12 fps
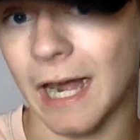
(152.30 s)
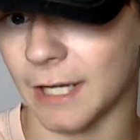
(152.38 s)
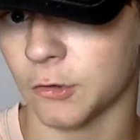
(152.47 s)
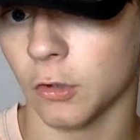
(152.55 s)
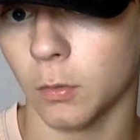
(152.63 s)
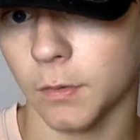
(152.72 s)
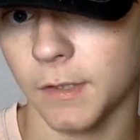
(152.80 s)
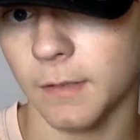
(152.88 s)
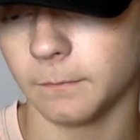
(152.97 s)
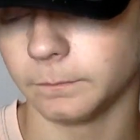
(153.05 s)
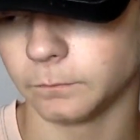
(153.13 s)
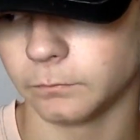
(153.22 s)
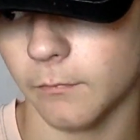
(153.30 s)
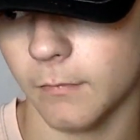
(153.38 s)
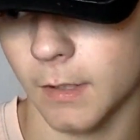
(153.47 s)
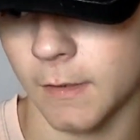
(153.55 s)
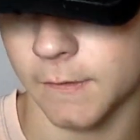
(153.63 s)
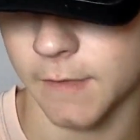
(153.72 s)
I took with it
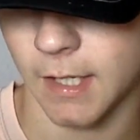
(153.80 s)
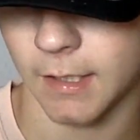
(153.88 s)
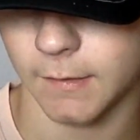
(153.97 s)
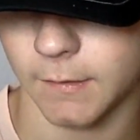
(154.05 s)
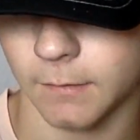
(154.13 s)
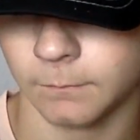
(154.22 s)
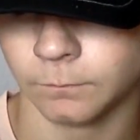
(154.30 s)
is that